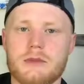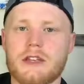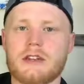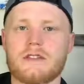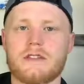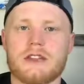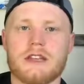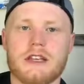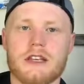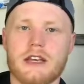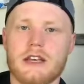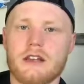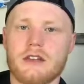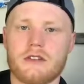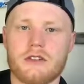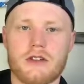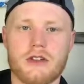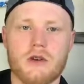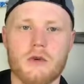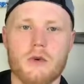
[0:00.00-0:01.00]
to be able to get a
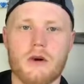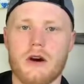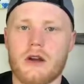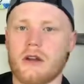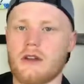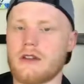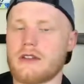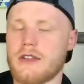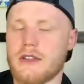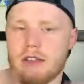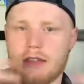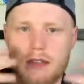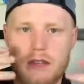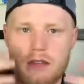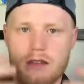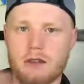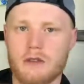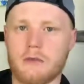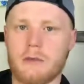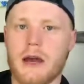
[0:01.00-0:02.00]
drink of water, to
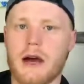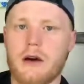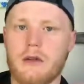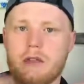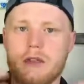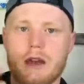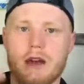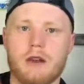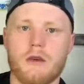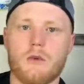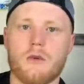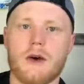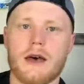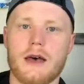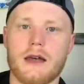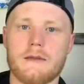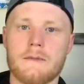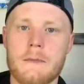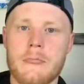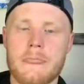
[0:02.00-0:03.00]
get your mouth kind of
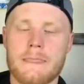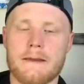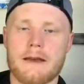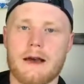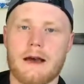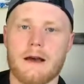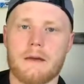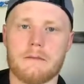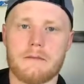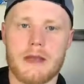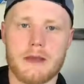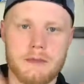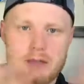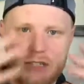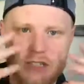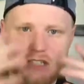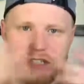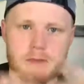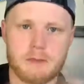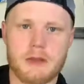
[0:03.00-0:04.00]
wet, maybe
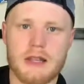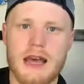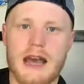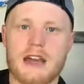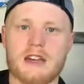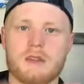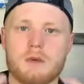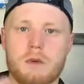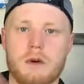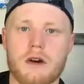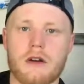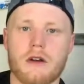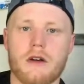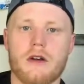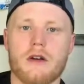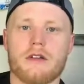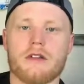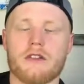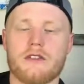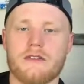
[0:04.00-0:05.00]
to splash water
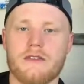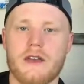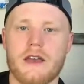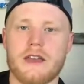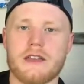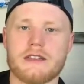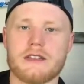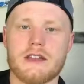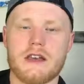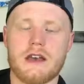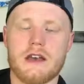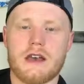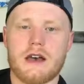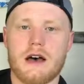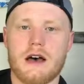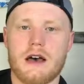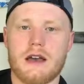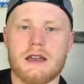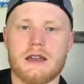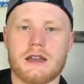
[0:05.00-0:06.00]
on your face.
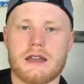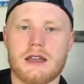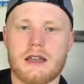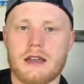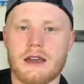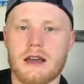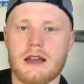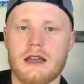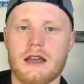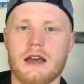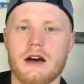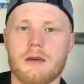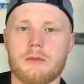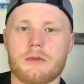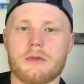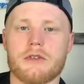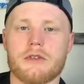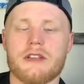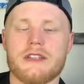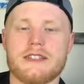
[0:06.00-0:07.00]
It can kind of help
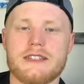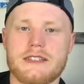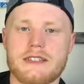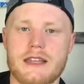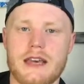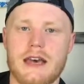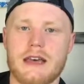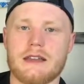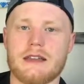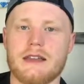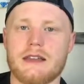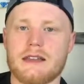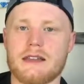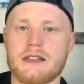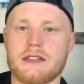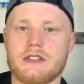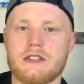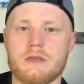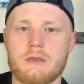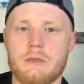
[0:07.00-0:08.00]
reset and
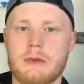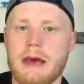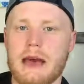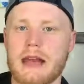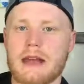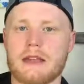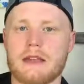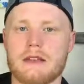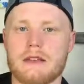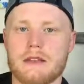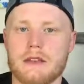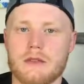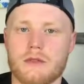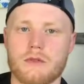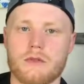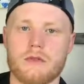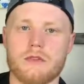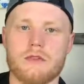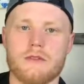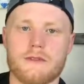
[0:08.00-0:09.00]
get you back in the
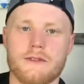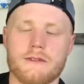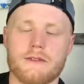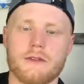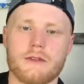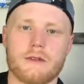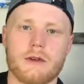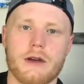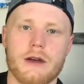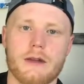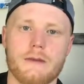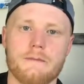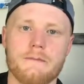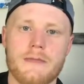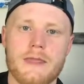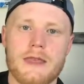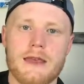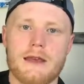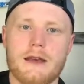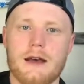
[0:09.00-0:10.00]
groove of the run.
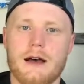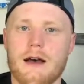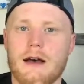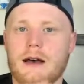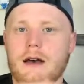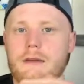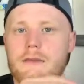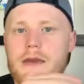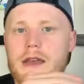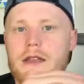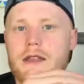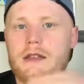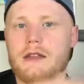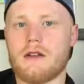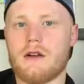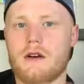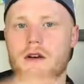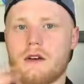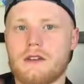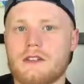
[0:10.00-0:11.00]
And then
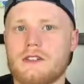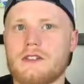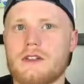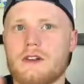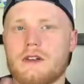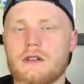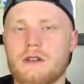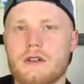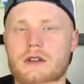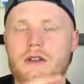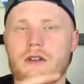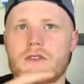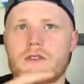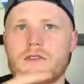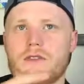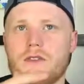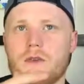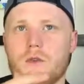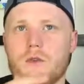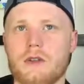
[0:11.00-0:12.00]
also, you know,
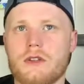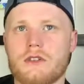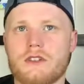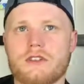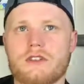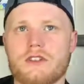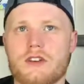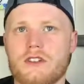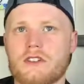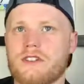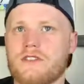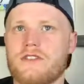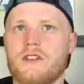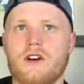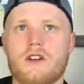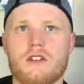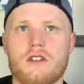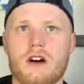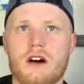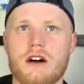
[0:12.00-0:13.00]
if the wheels start to
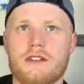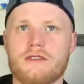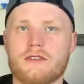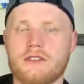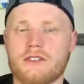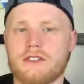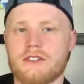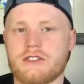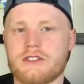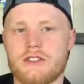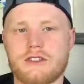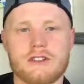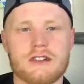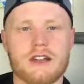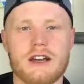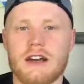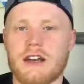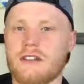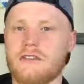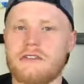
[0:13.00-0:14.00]
fall off or you start to
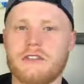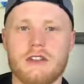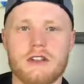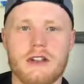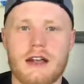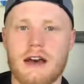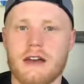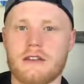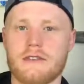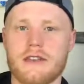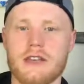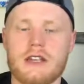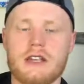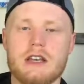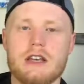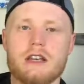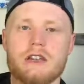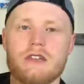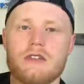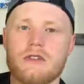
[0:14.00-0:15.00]
kind of feel out of it,
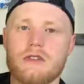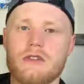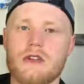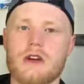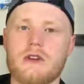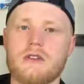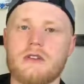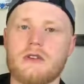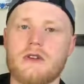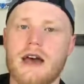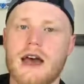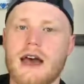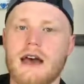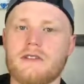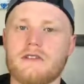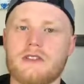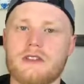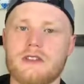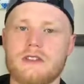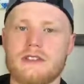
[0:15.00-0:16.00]
you know you
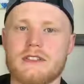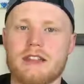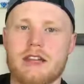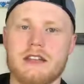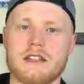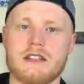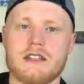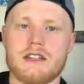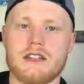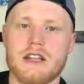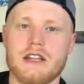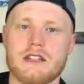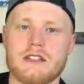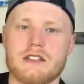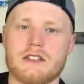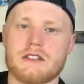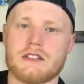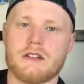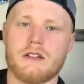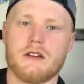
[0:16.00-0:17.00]
have those
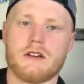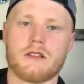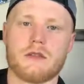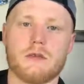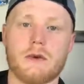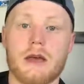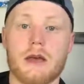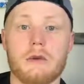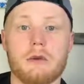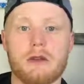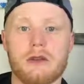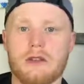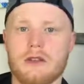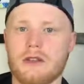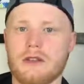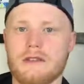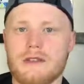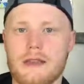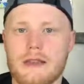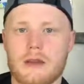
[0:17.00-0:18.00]
destinations along the way where you
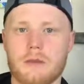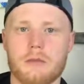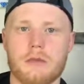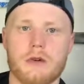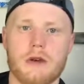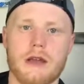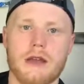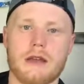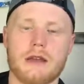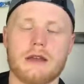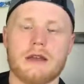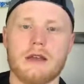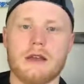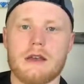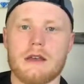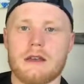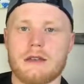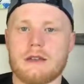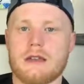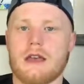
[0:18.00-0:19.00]
can take a break,
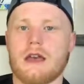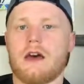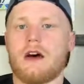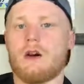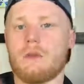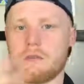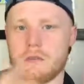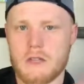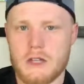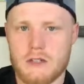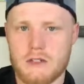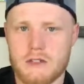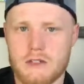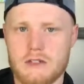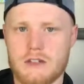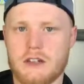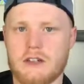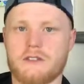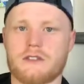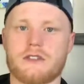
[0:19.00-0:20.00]
help get
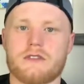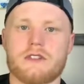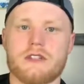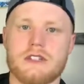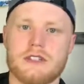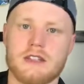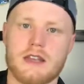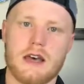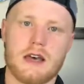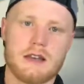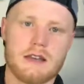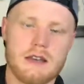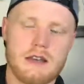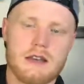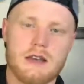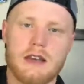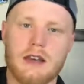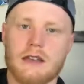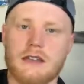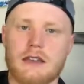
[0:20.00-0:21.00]
yourself to reset,
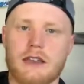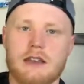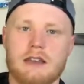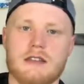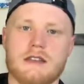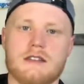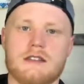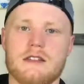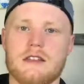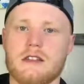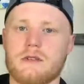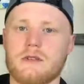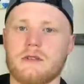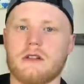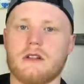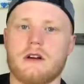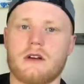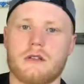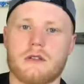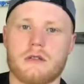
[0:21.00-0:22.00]
and then continue
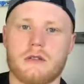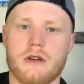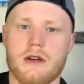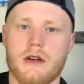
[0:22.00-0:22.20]
along the